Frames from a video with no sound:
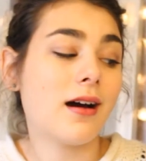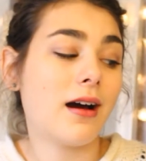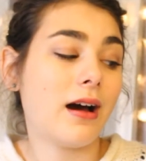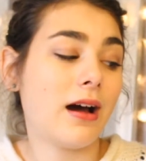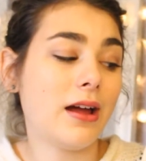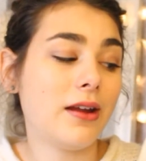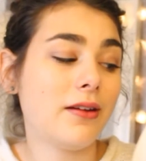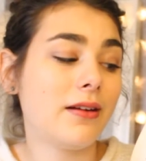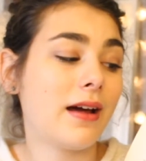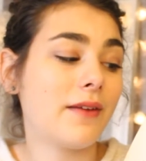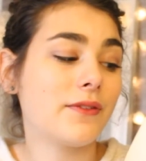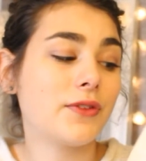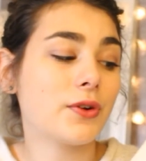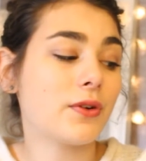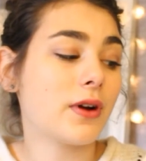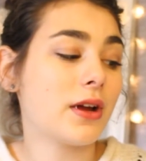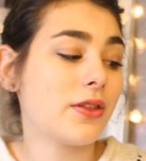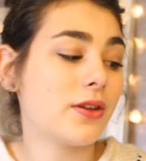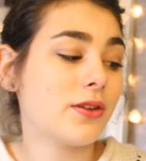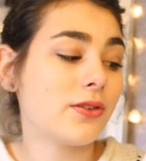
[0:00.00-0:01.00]
I don't have to
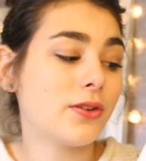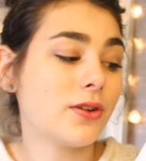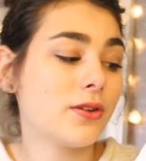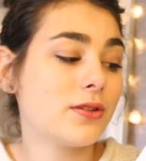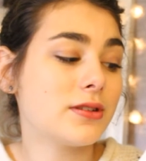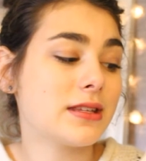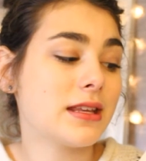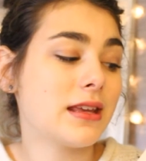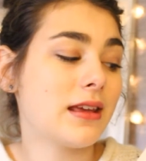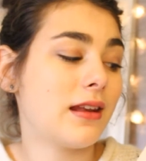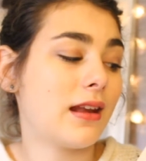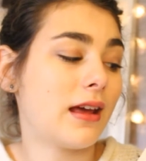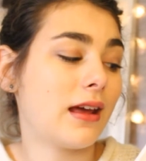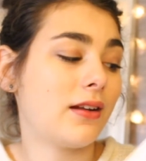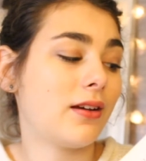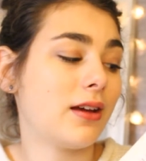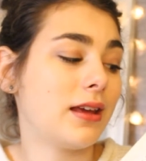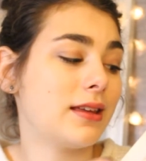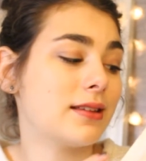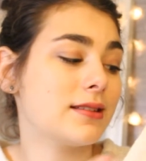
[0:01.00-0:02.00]
write those notes in and
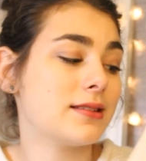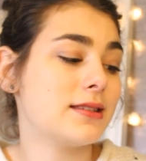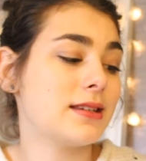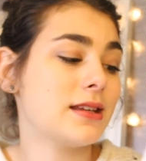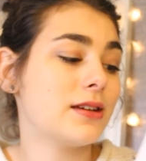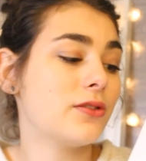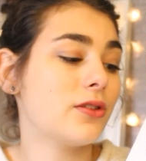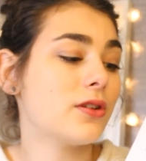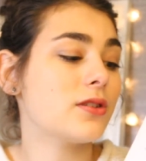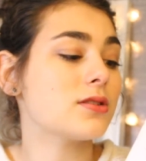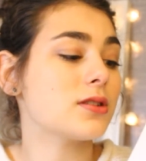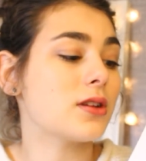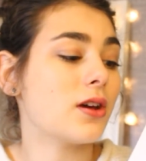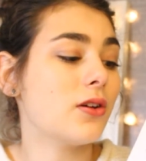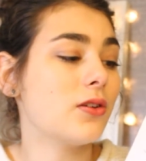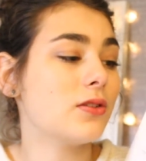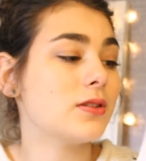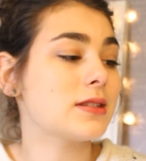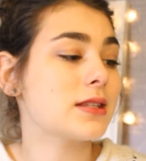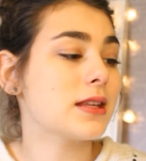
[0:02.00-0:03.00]
I can steal those
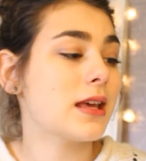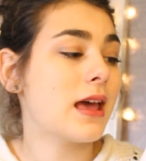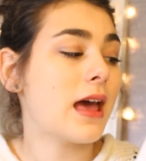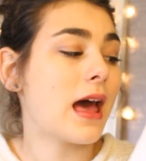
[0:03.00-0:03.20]
notes